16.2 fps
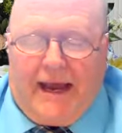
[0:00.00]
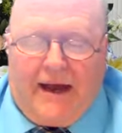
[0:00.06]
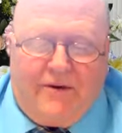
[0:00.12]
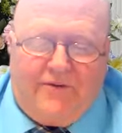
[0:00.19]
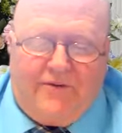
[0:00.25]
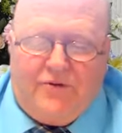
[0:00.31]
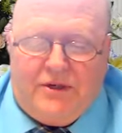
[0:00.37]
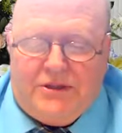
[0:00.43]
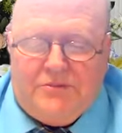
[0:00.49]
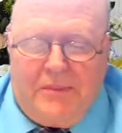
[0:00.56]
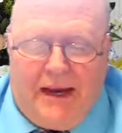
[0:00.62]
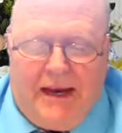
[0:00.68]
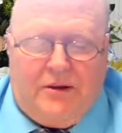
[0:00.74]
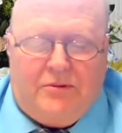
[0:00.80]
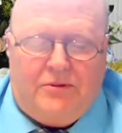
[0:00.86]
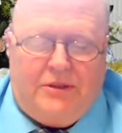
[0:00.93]
Calvary's
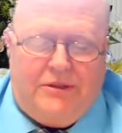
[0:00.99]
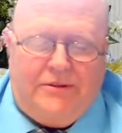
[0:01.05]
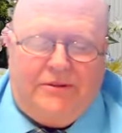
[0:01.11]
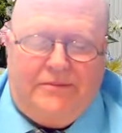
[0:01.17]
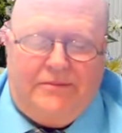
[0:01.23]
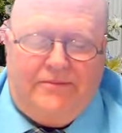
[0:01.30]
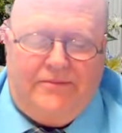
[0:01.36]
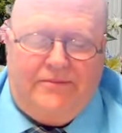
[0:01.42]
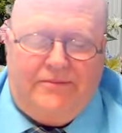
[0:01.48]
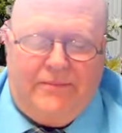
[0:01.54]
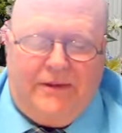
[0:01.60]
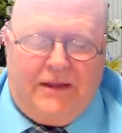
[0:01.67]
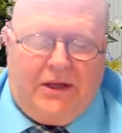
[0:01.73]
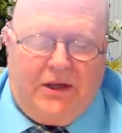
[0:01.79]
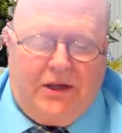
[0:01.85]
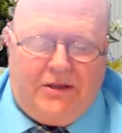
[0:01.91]
mountain.
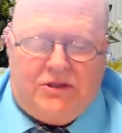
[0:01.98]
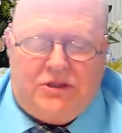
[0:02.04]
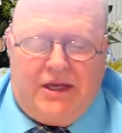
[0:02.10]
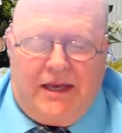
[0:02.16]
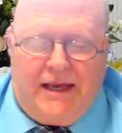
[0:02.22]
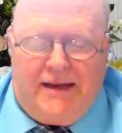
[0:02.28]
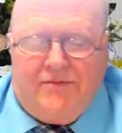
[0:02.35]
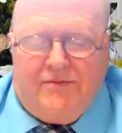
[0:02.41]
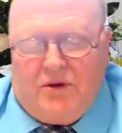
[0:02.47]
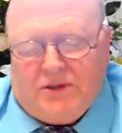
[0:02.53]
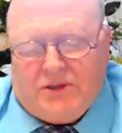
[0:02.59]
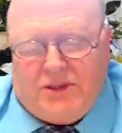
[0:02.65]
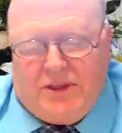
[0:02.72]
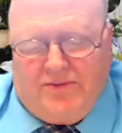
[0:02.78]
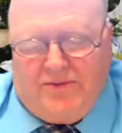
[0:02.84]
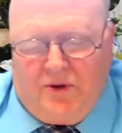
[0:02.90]
Now, the unsaved
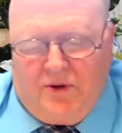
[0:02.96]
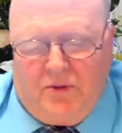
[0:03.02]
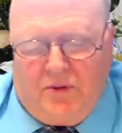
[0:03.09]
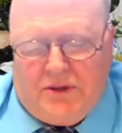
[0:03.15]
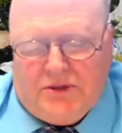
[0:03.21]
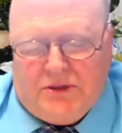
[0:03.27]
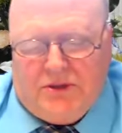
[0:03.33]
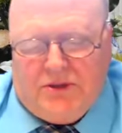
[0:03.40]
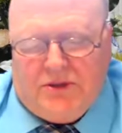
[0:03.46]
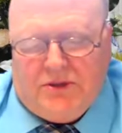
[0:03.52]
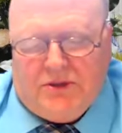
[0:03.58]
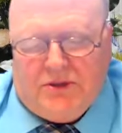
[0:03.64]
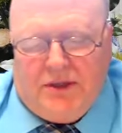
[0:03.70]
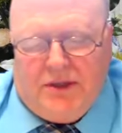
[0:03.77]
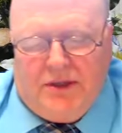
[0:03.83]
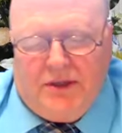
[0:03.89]
looks at
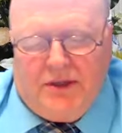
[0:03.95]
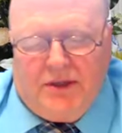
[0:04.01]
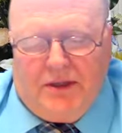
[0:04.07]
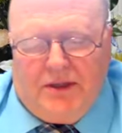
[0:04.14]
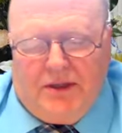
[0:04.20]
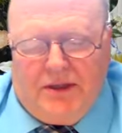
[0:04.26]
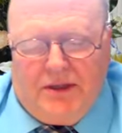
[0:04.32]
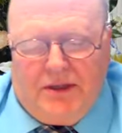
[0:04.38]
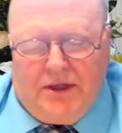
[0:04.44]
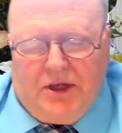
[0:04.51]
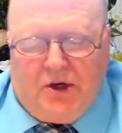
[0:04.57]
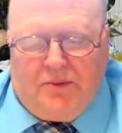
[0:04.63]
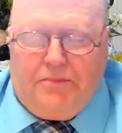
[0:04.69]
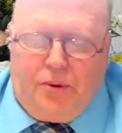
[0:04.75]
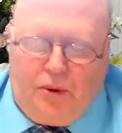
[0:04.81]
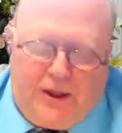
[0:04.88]
foolishness
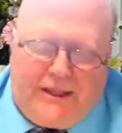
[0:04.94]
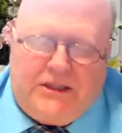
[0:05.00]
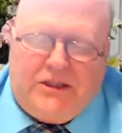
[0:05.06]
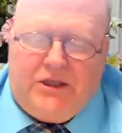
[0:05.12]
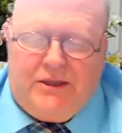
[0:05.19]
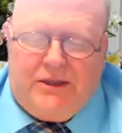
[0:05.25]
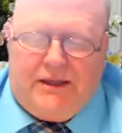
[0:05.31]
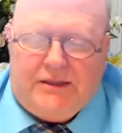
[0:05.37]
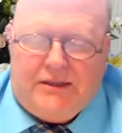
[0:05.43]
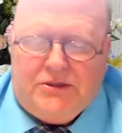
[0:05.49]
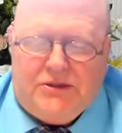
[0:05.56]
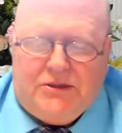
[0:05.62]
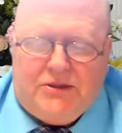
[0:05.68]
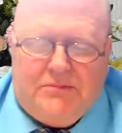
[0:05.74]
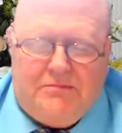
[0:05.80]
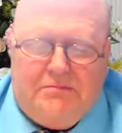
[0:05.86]
of preaching
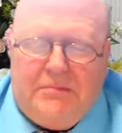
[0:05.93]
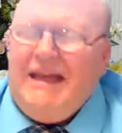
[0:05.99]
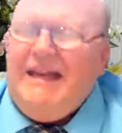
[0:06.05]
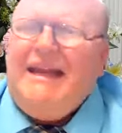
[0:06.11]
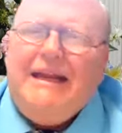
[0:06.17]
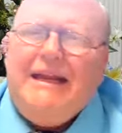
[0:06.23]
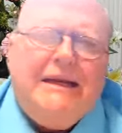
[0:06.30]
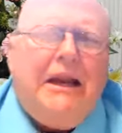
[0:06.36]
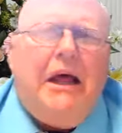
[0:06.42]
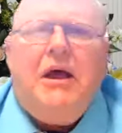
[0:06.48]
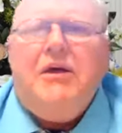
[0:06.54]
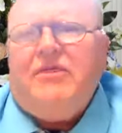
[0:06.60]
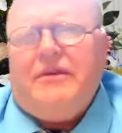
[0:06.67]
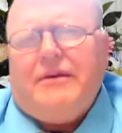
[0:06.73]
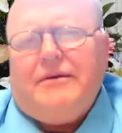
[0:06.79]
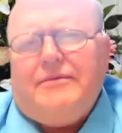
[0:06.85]
as meaning
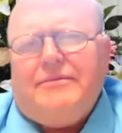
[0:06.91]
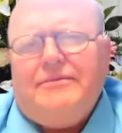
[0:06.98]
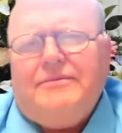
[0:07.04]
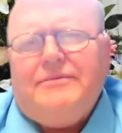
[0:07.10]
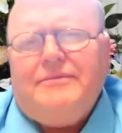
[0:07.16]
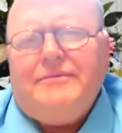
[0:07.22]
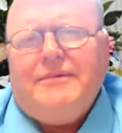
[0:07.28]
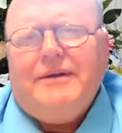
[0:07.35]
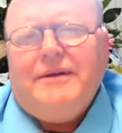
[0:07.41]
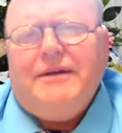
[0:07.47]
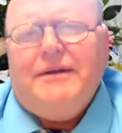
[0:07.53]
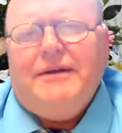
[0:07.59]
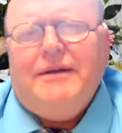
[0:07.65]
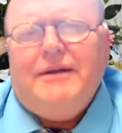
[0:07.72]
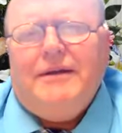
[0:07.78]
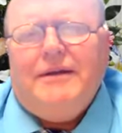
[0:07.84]
nothing.
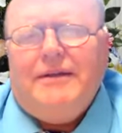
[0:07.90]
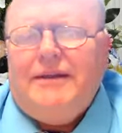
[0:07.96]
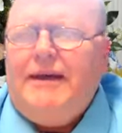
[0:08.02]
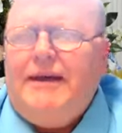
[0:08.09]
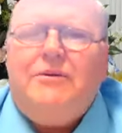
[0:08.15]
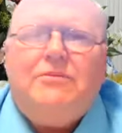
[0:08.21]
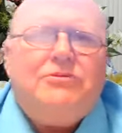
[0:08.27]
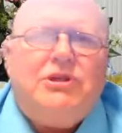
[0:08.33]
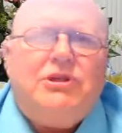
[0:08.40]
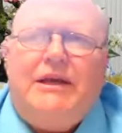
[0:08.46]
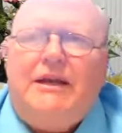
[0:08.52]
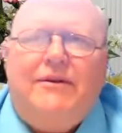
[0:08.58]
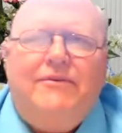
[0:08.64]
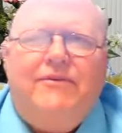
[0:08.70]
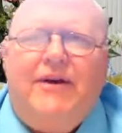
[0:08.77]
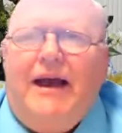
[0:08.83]
They don't see
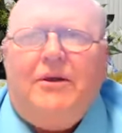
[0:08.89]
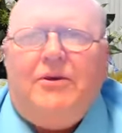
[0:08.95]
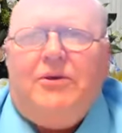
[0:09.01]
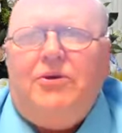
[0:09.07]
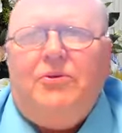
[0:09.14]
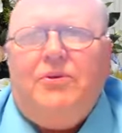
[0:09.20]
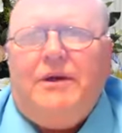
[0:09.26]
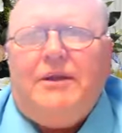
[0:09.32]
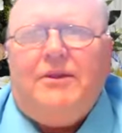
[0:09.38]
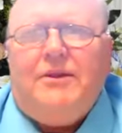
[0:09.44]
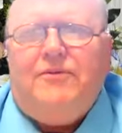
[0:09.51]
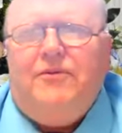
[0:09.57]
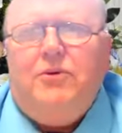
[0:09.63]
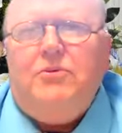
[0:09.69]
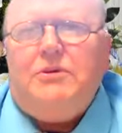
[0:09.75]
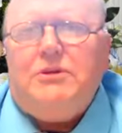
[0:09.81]
any value in the
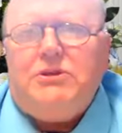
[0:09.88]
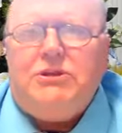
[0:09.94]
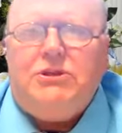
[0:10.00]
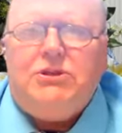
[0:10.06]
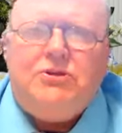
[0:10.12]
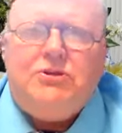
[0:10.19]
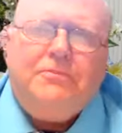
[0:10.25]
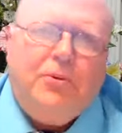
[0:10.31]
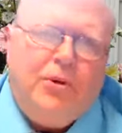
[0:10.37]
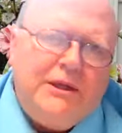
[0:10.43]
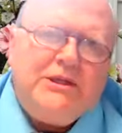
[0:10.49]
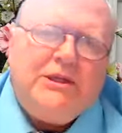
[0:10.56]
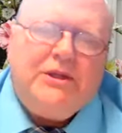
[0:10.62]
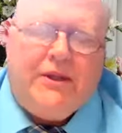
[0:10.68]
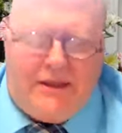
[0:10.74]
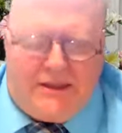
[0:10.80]
foolishness of
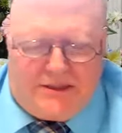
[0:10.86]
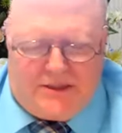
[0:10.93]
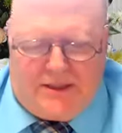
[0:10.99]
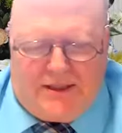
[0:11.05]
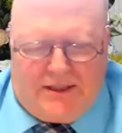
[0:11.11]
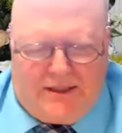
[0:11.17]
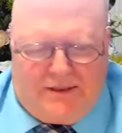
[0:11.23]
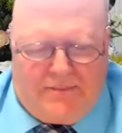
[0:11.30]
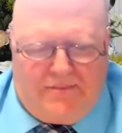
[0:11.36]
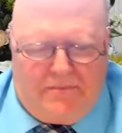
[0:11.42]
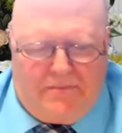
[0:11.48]
preaching, they say.